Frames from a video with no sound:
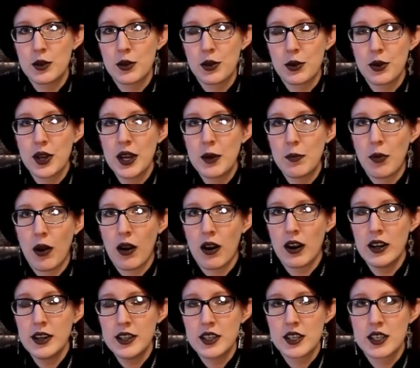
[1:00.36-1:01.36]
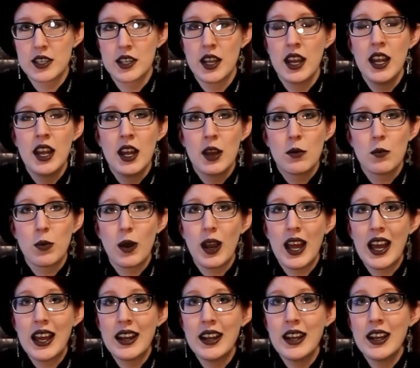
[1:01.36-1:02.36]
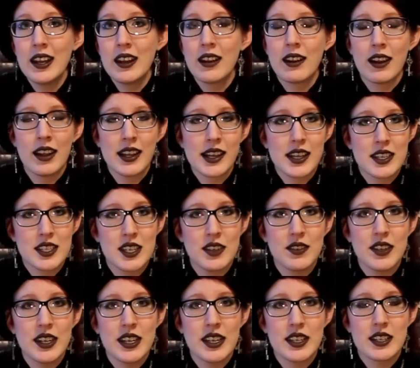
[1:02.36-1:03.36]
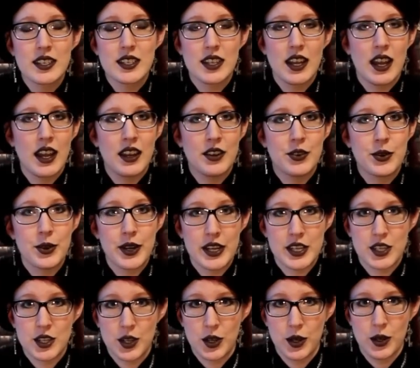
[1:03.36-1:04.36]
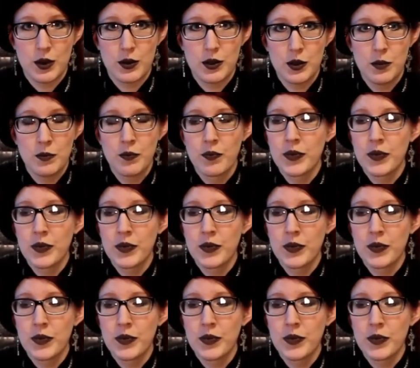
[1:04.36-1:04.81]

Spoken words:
3 parts: planning, activities, and dress code.